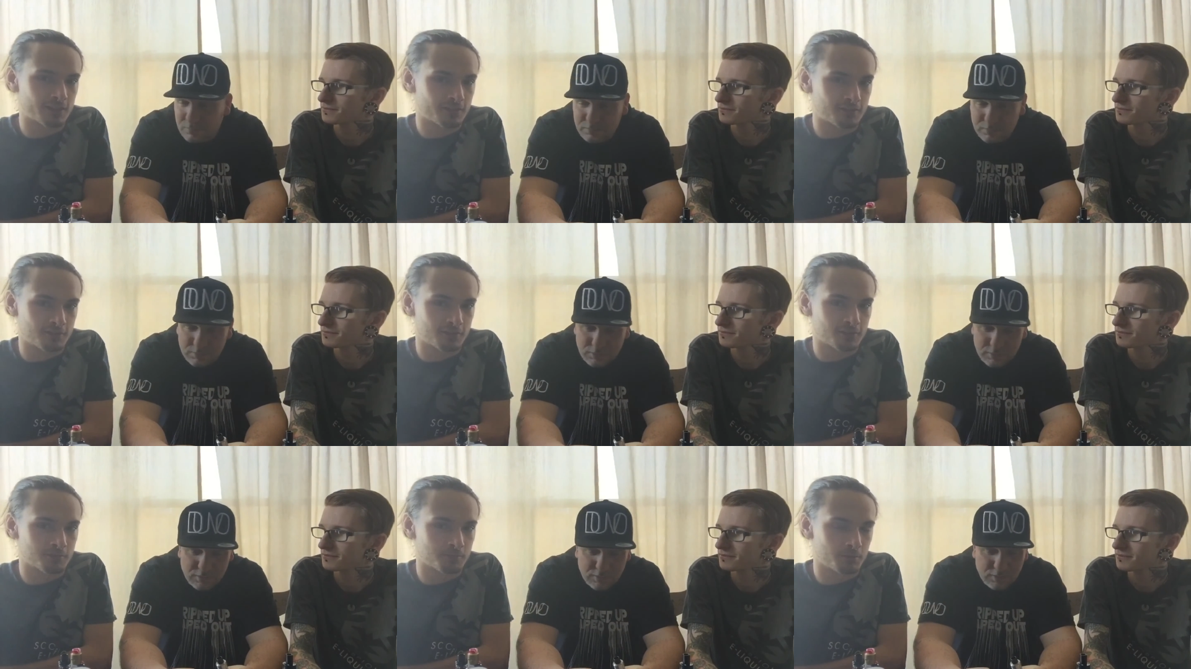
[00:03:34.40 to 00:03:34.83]
Speaker 1: that
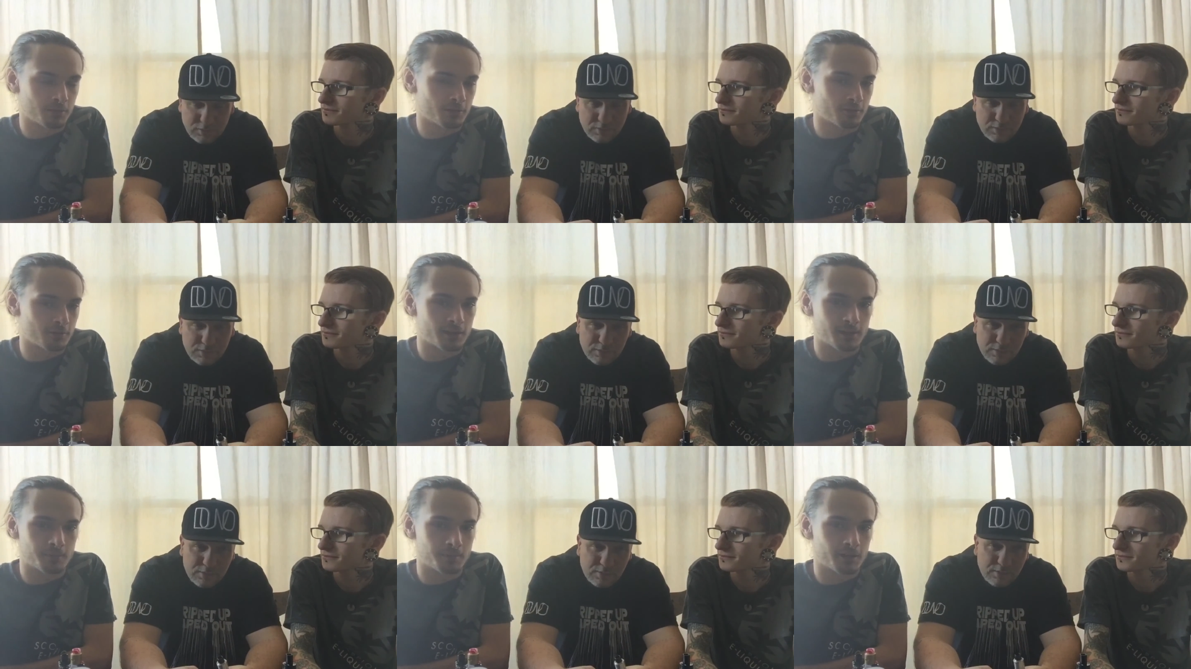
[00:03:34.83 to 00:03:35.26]
six
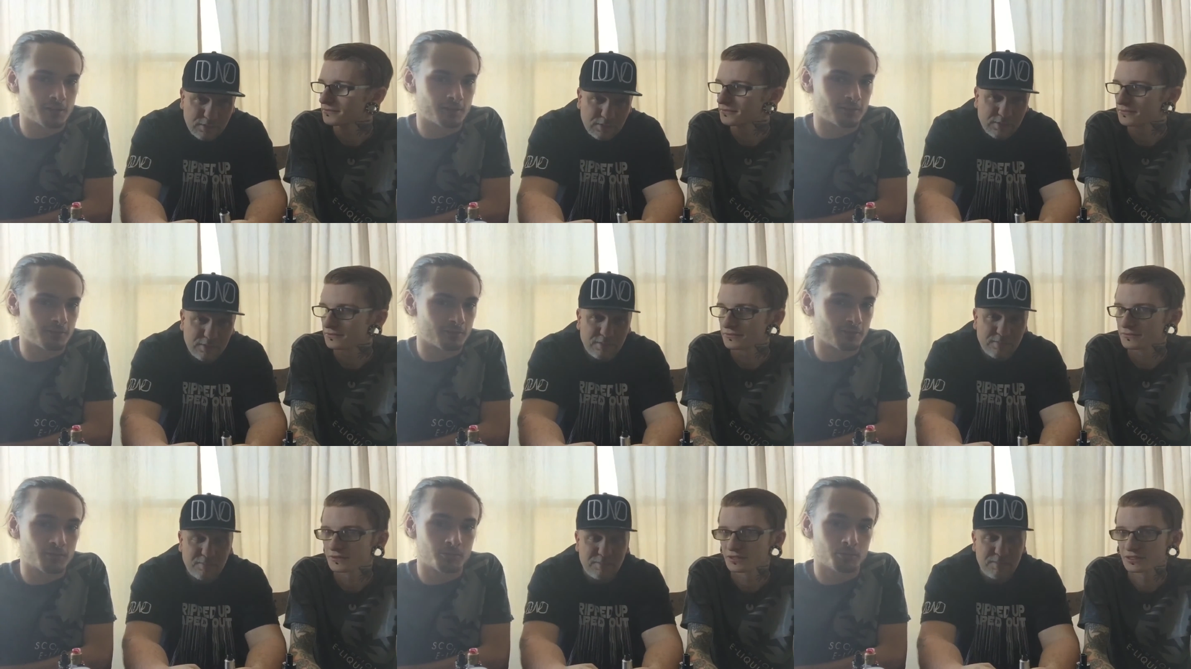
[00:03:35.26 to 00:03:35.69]
milligram
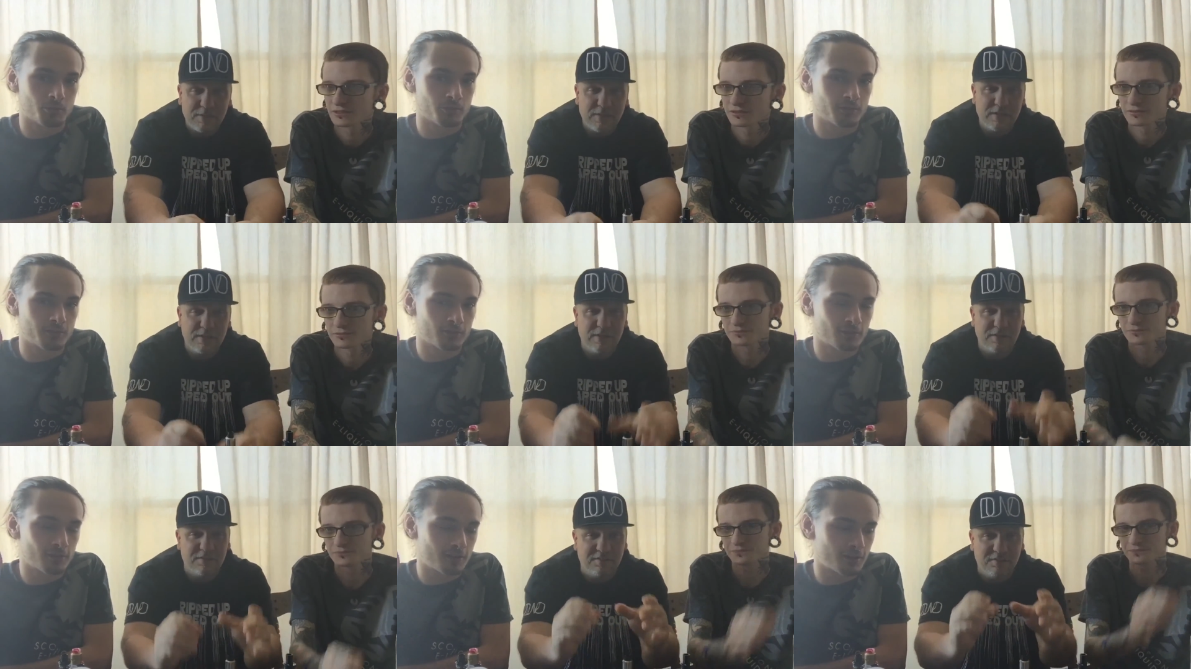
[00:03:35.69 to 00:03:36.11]
hitting smooth
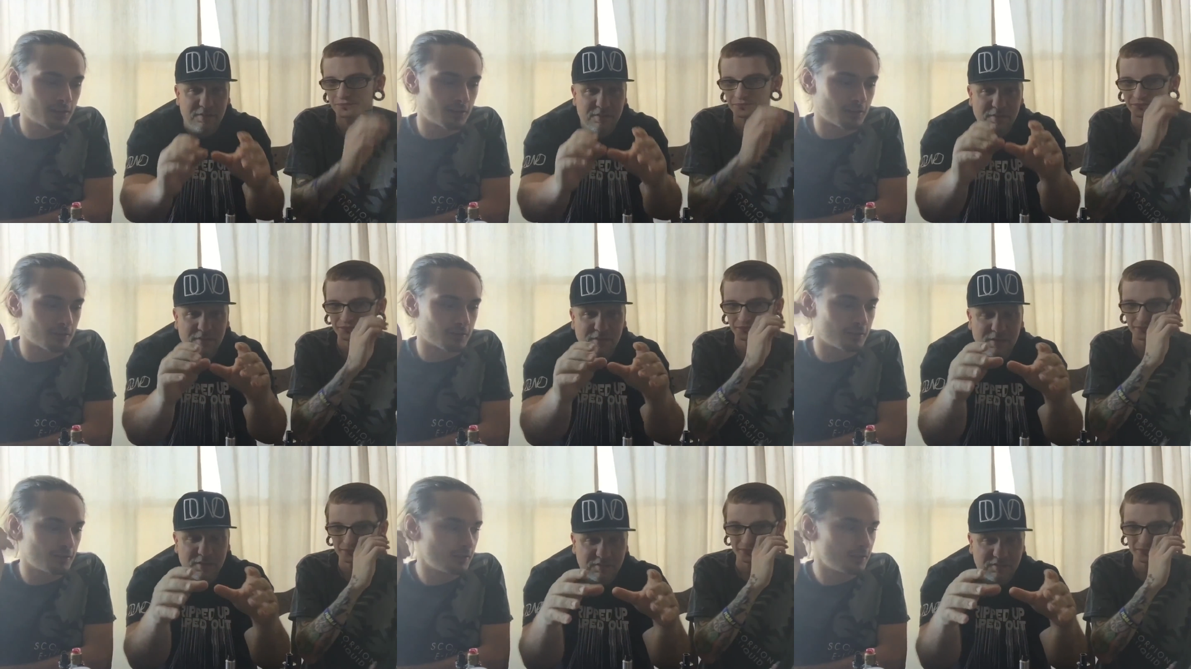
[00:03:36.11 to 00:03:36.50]
as it's, all hell.